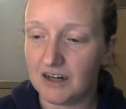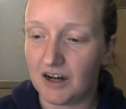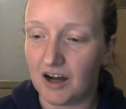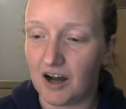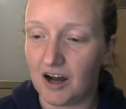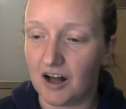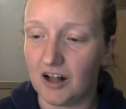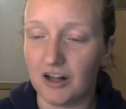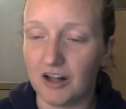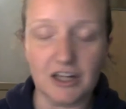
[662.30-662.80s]

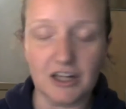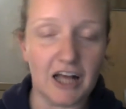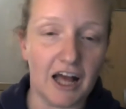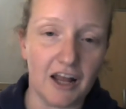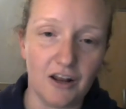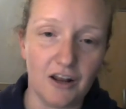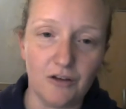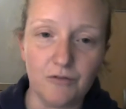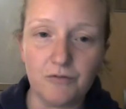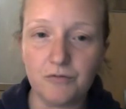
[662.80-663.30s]
I'll
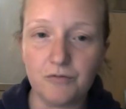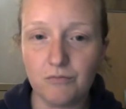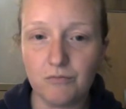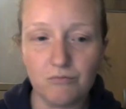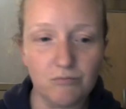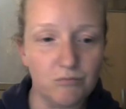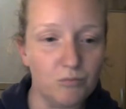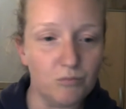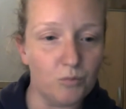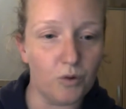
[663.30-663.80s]
kind of
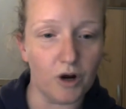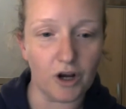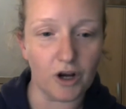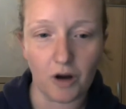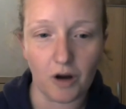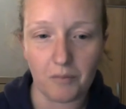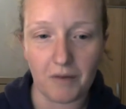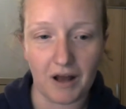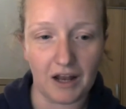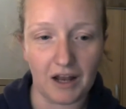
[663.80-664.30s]
work
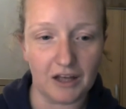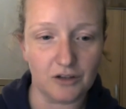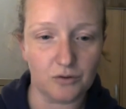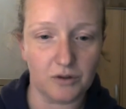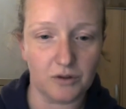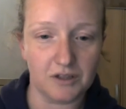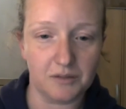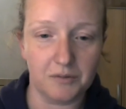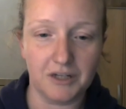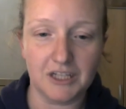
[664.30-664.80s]
on my like
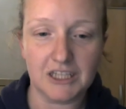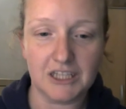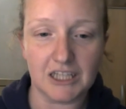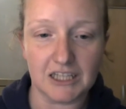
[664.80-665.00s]
20 minutes.